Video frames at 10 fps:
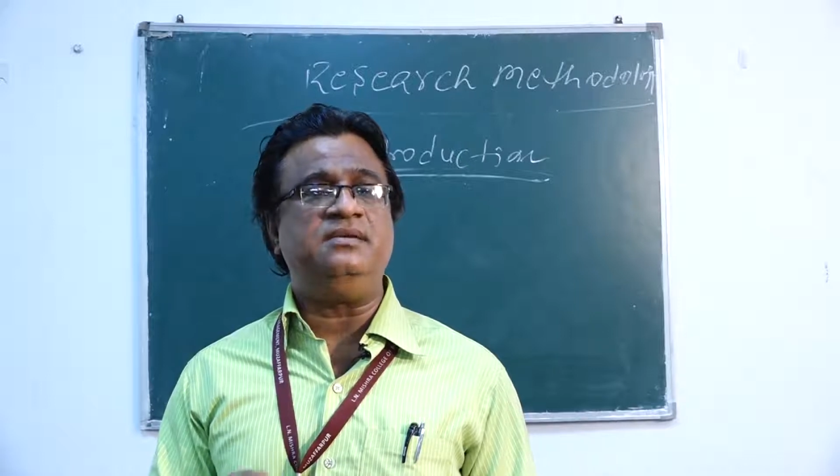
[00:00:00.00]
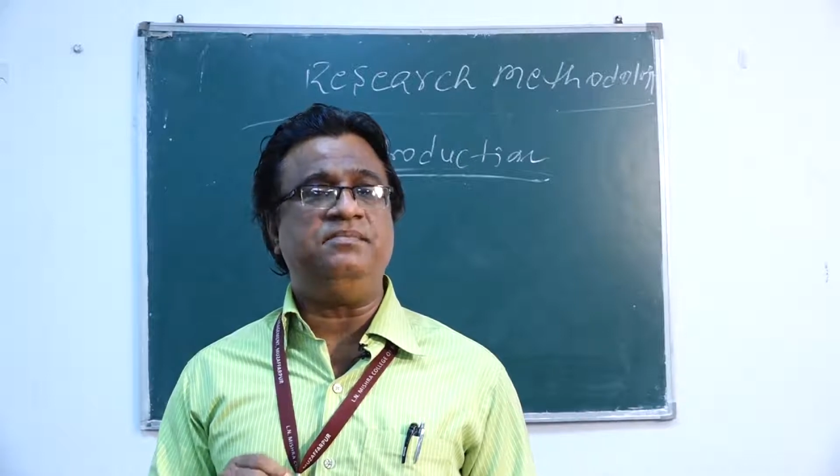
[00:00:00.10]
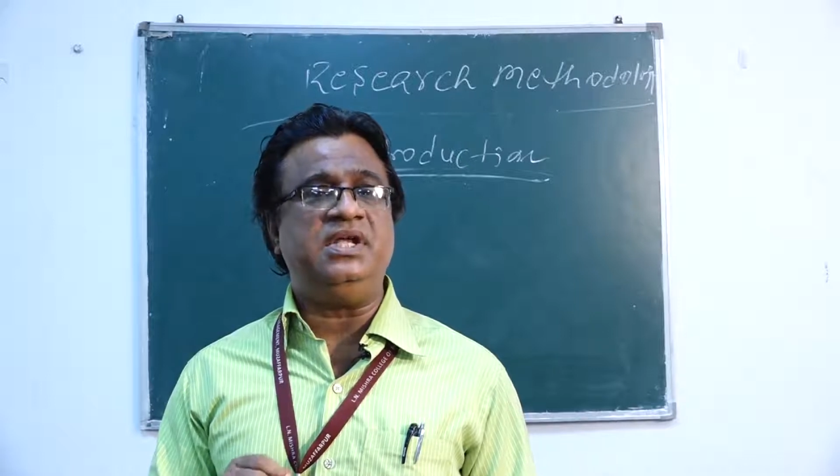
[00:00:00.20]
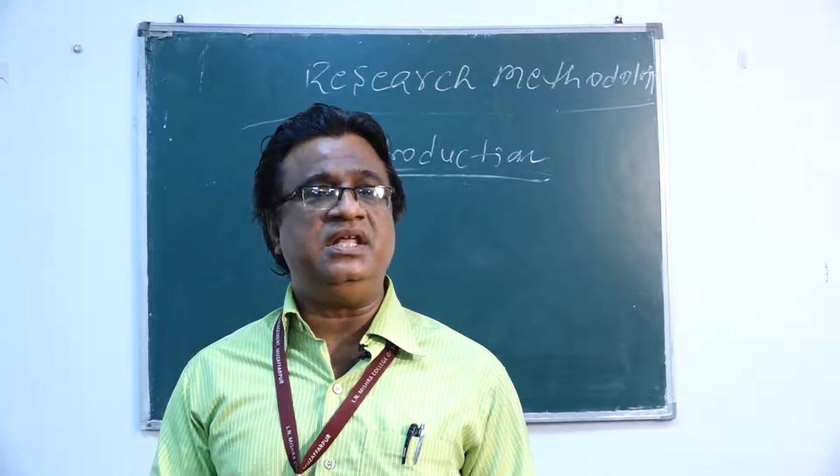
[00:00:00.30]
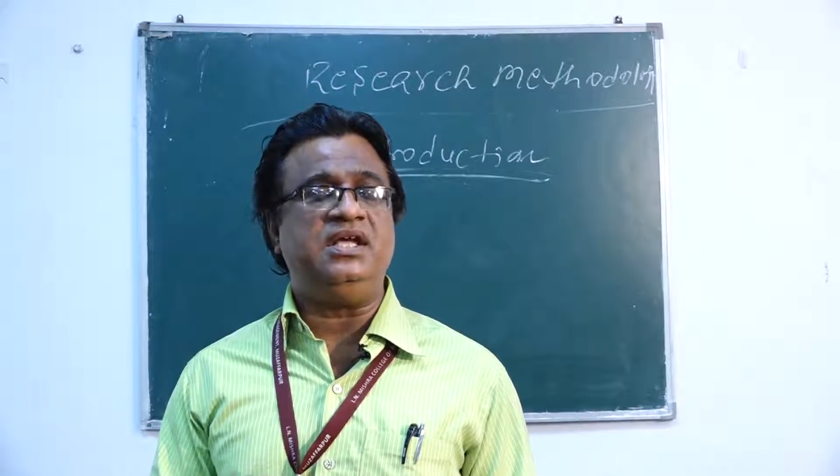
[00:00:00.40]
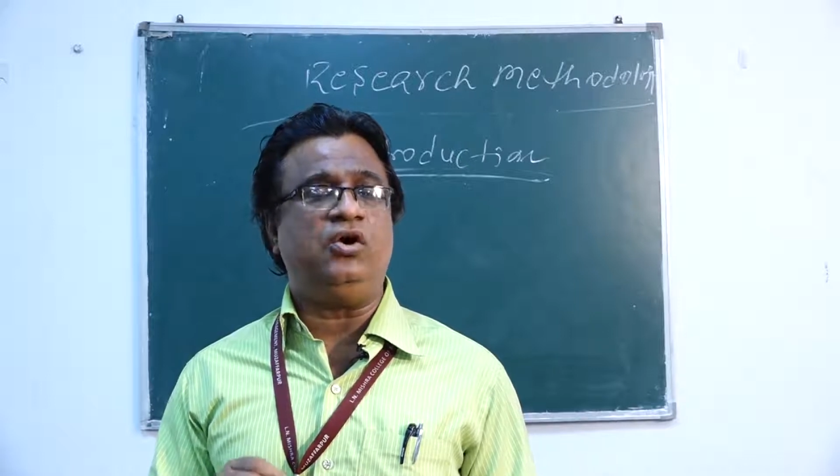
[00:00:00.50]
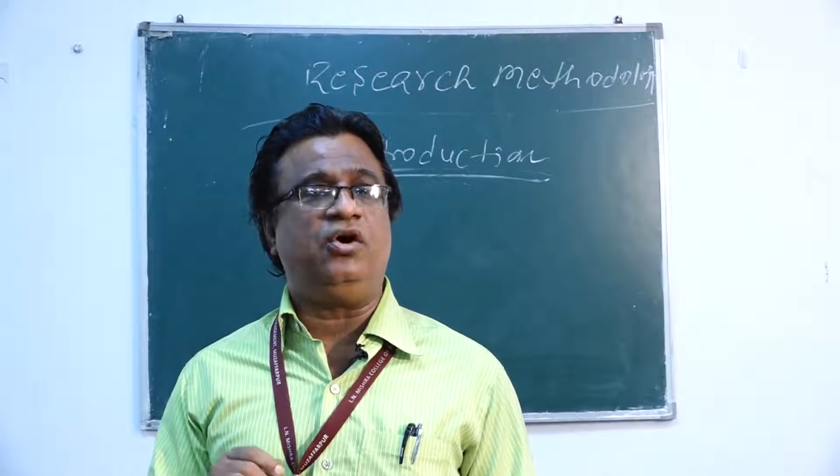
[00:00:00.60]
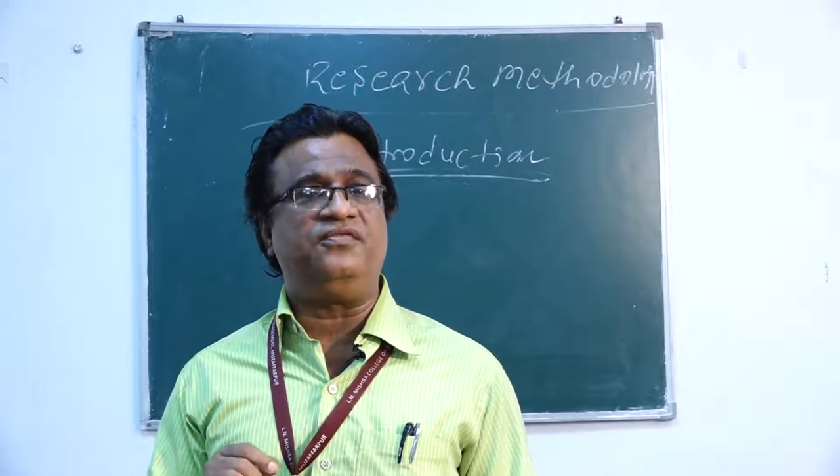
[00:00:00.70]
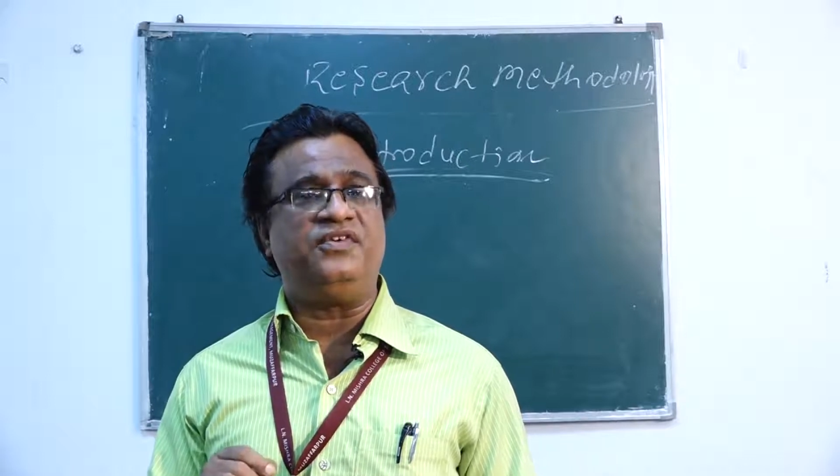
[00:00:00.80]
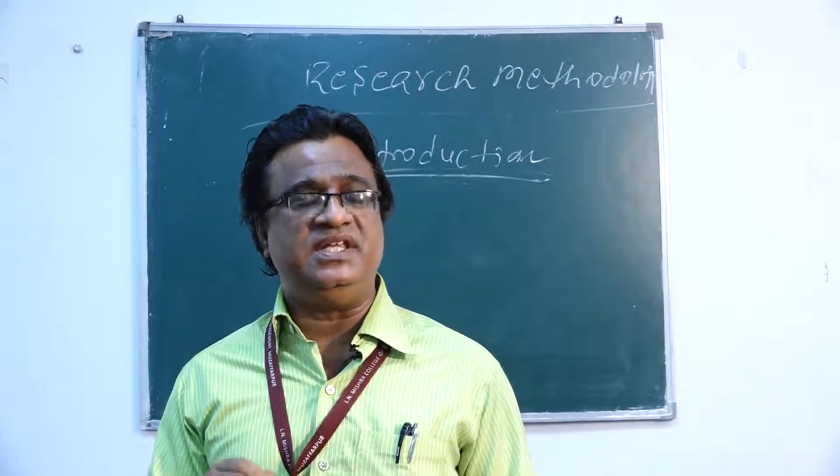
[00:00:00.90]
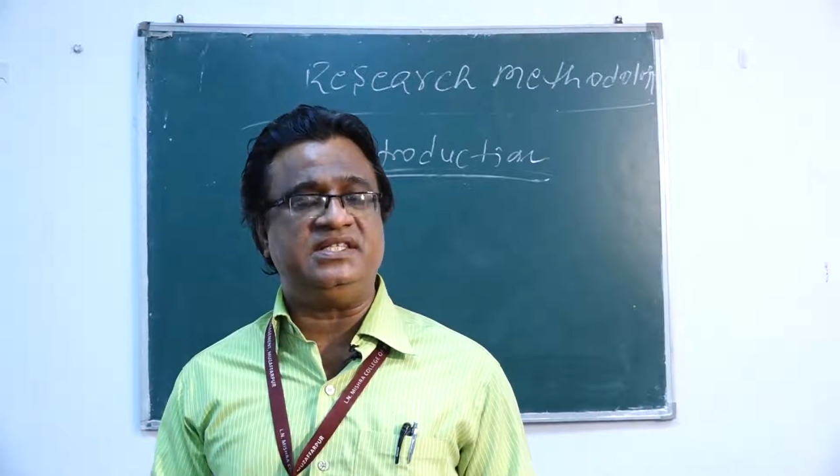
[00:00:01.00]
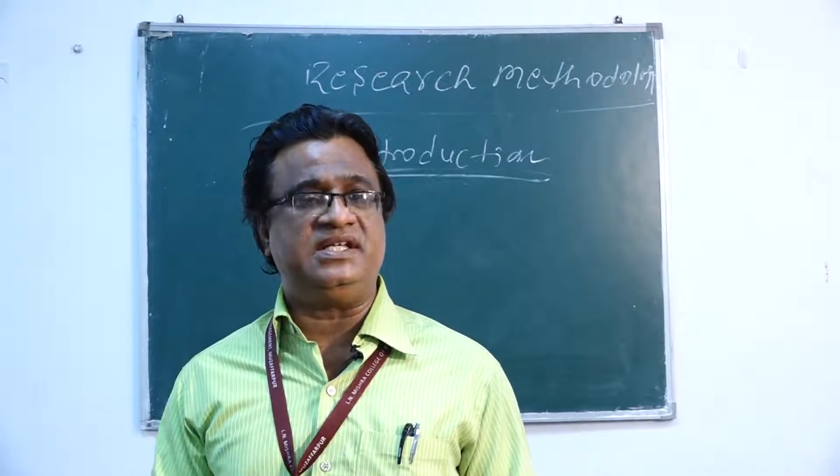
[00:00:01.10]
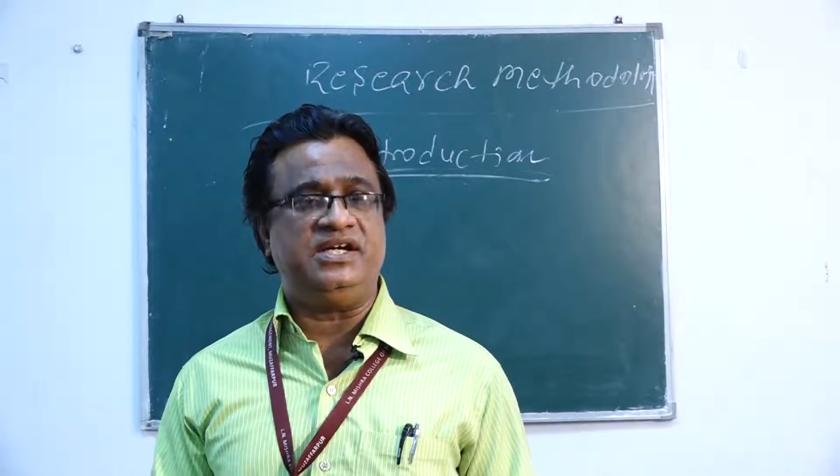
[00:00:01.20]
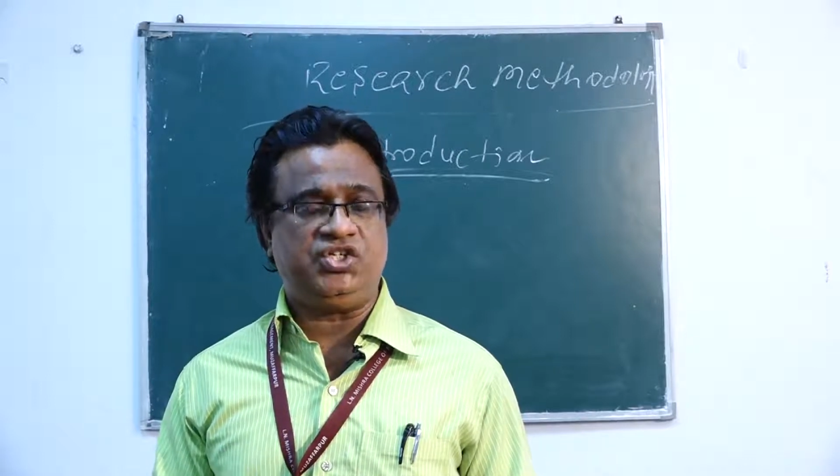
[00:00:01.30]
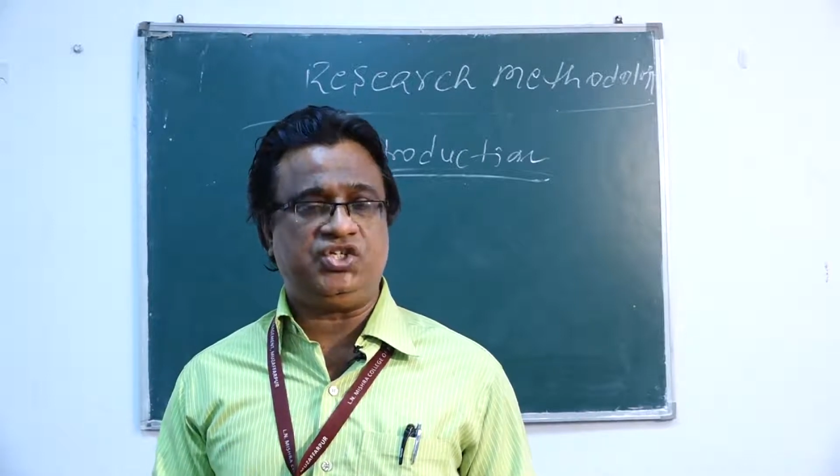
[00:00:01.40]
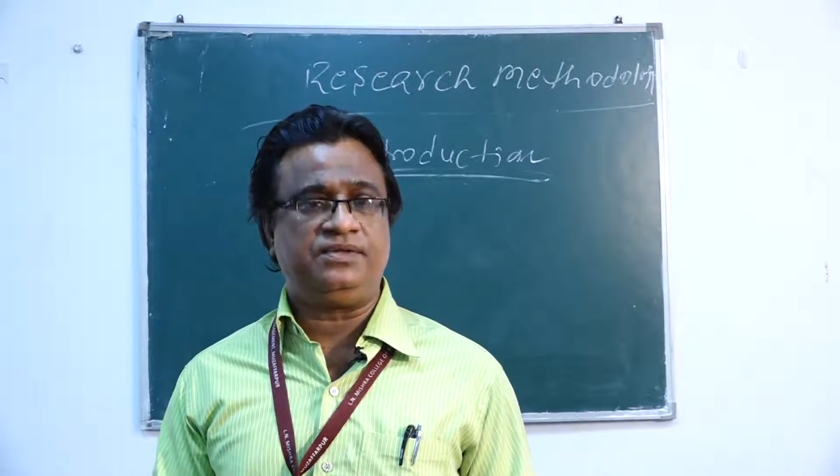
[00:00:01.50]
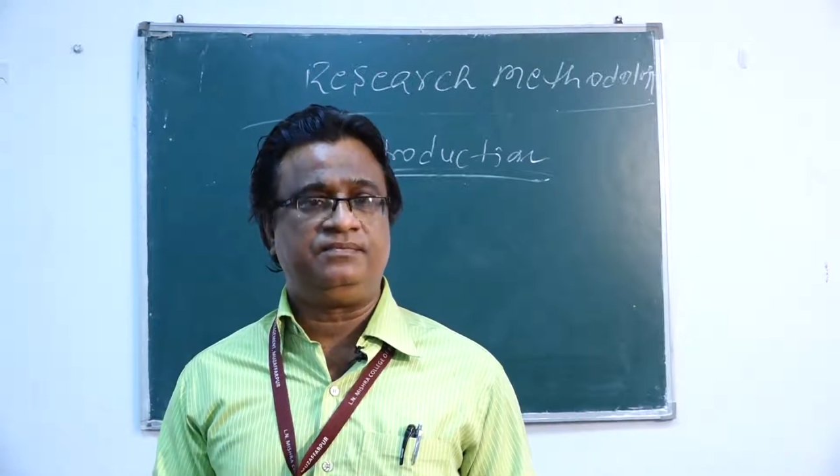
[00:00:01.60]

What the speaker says: meaning of research.